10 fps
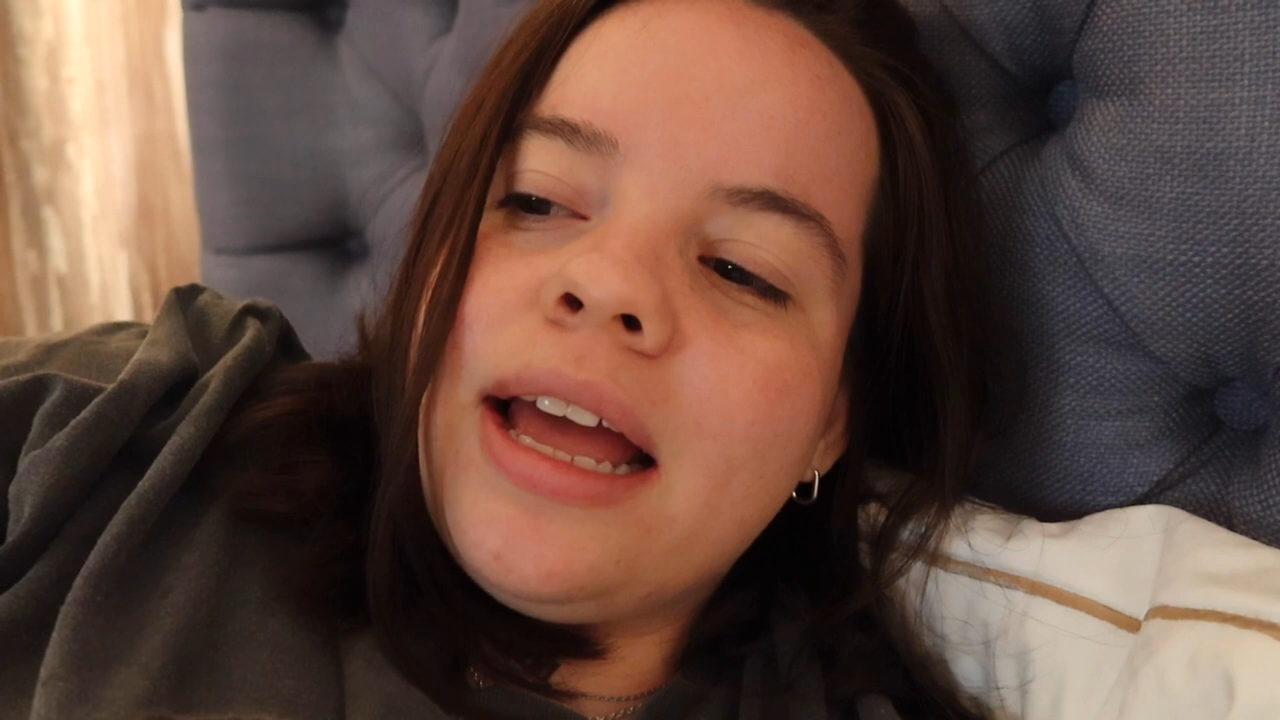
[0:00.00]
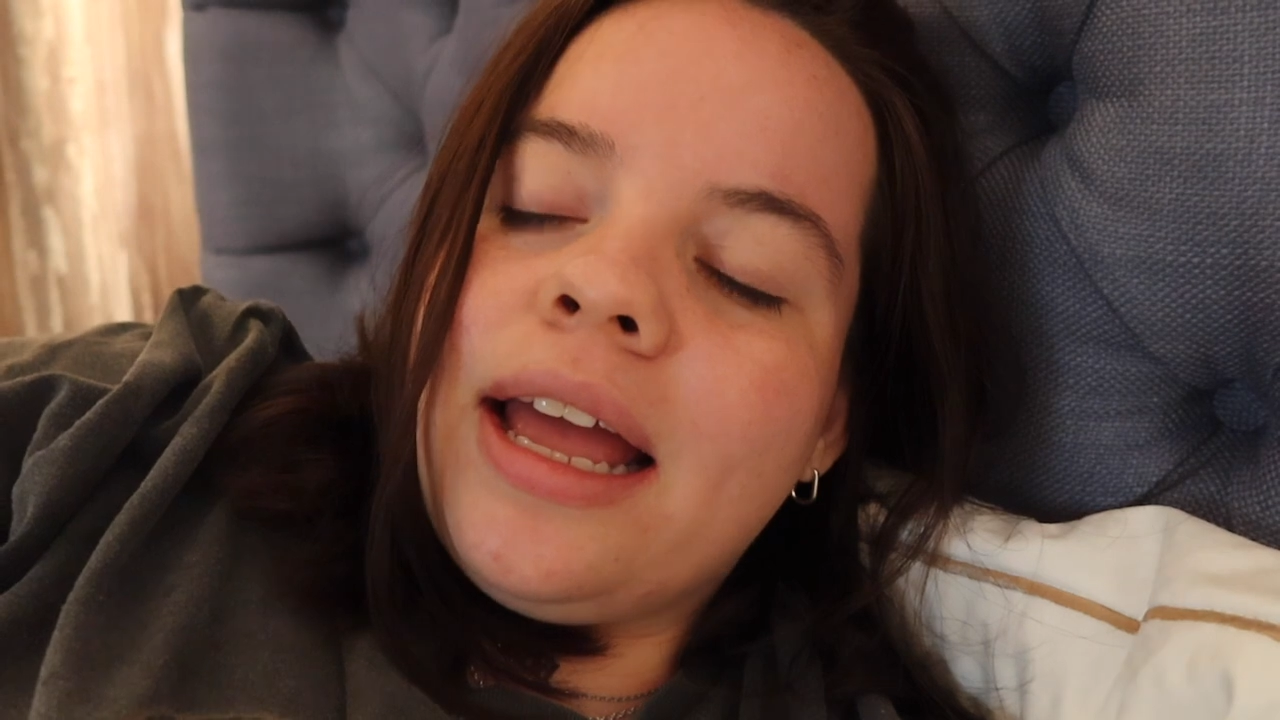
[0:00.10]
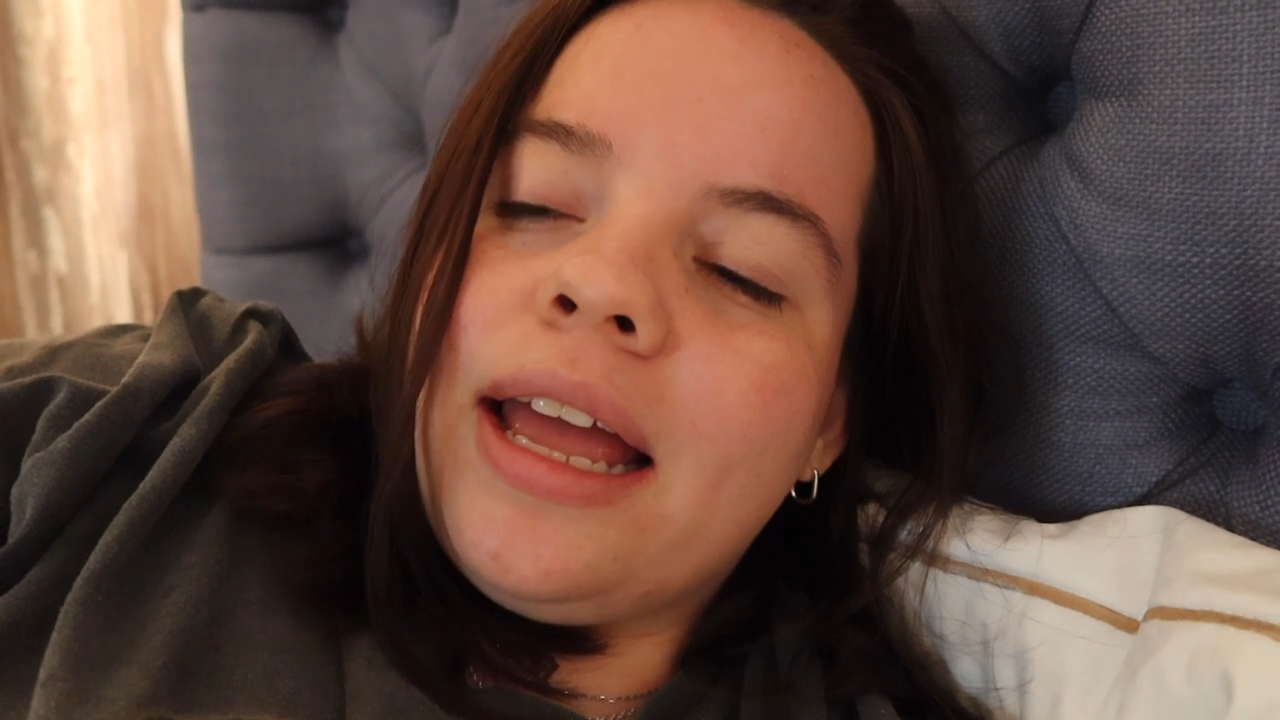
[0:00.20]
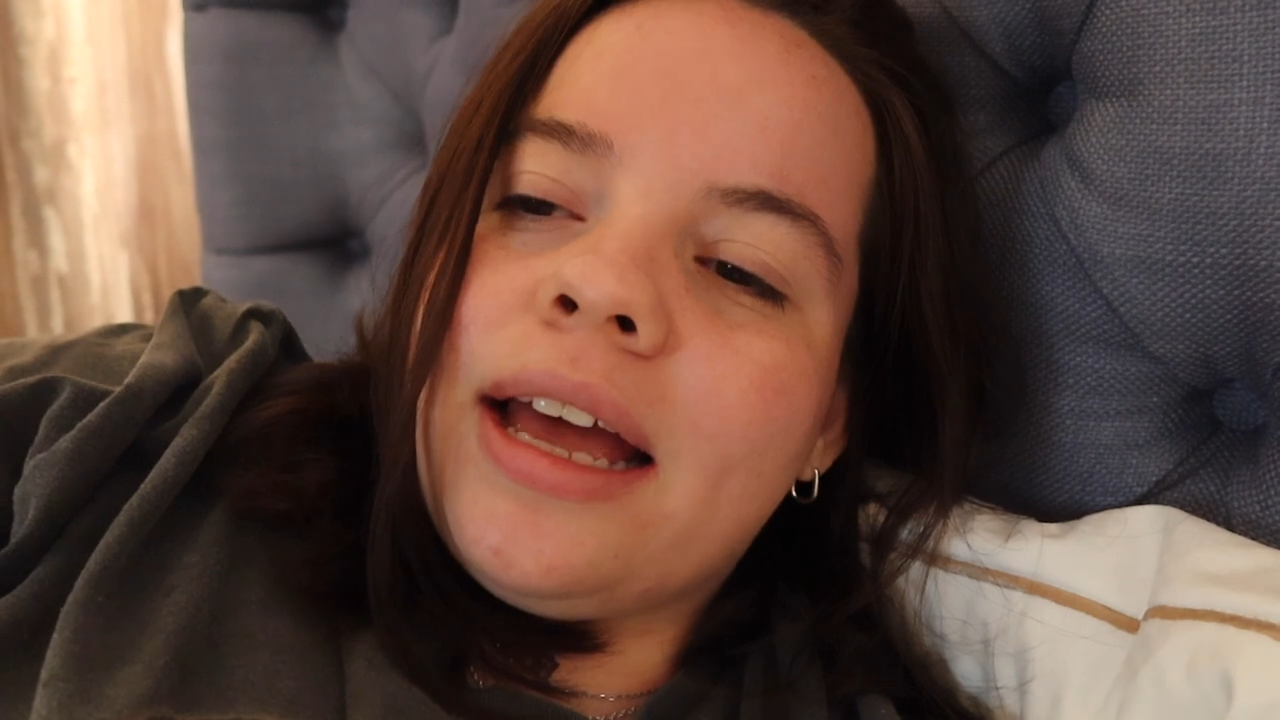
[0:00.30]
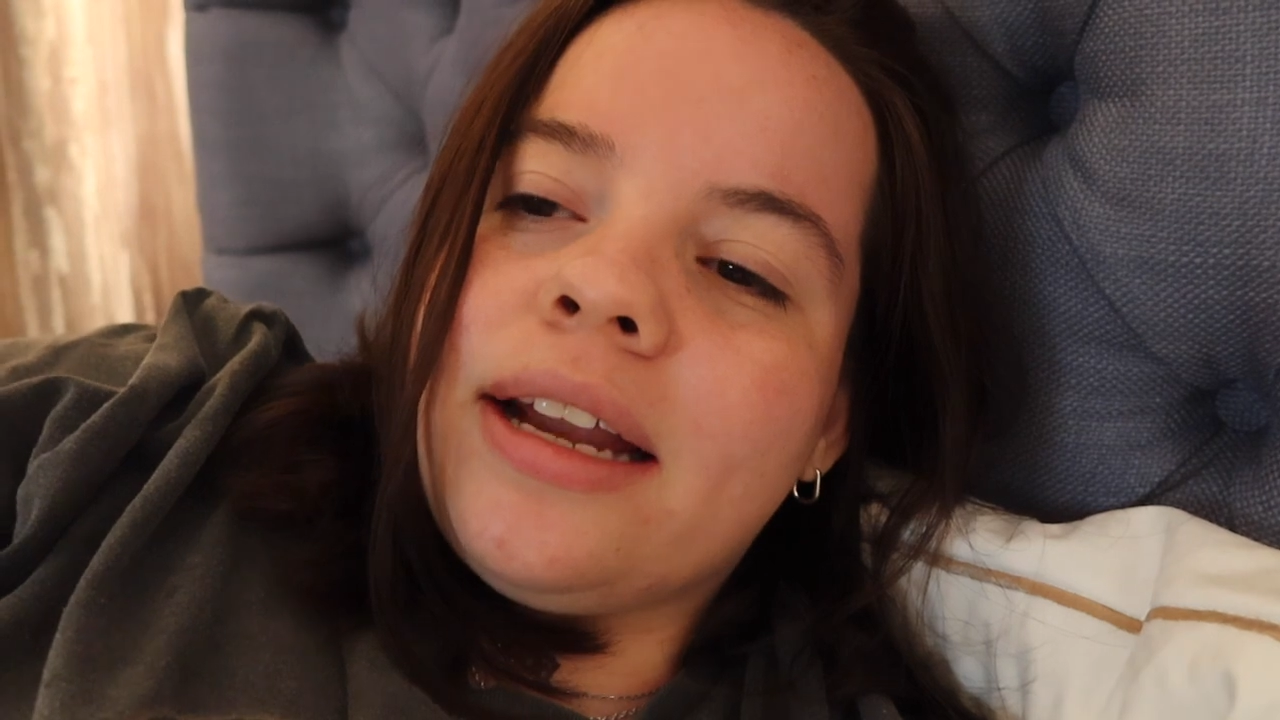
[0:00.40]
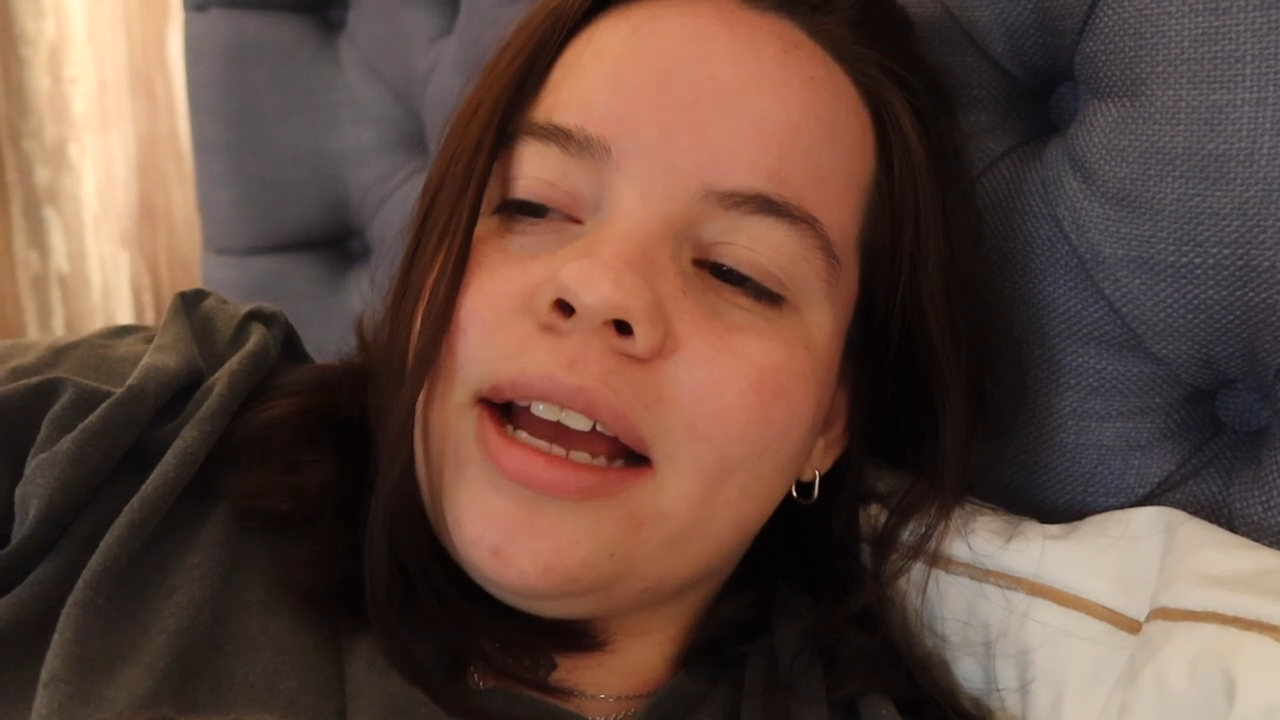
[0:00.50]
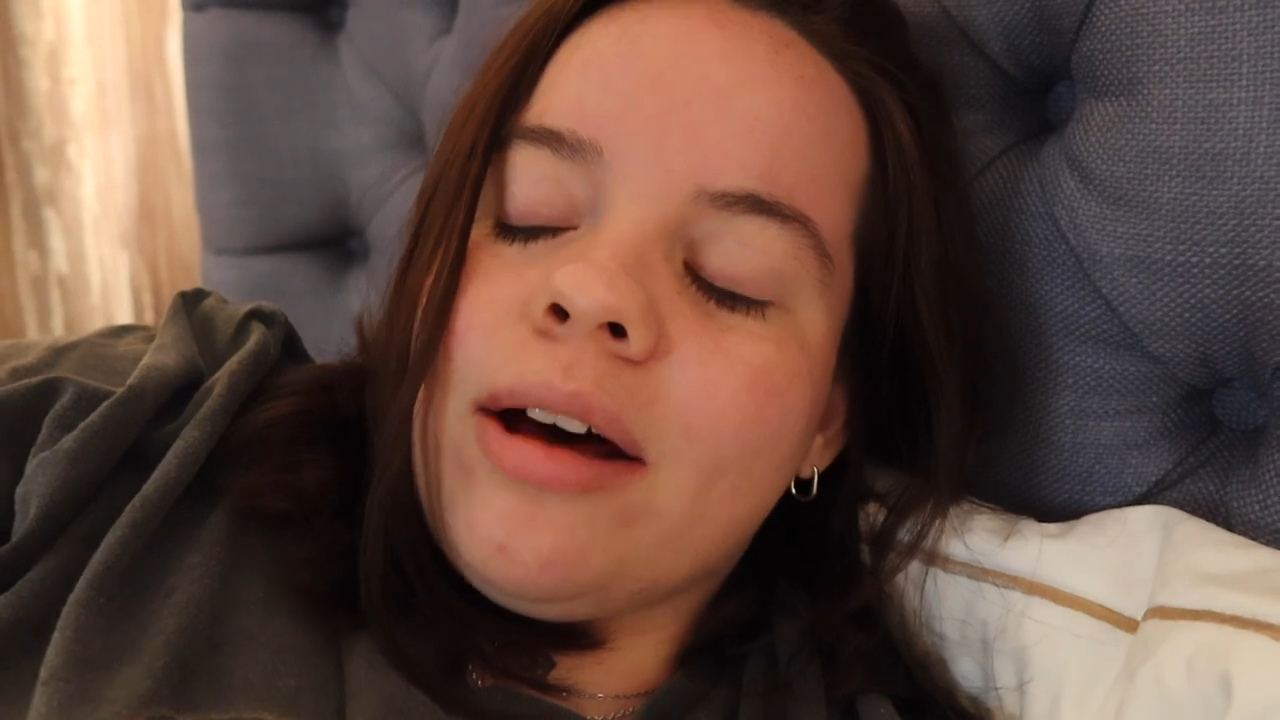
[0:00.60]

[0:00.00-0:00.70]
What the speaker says: And I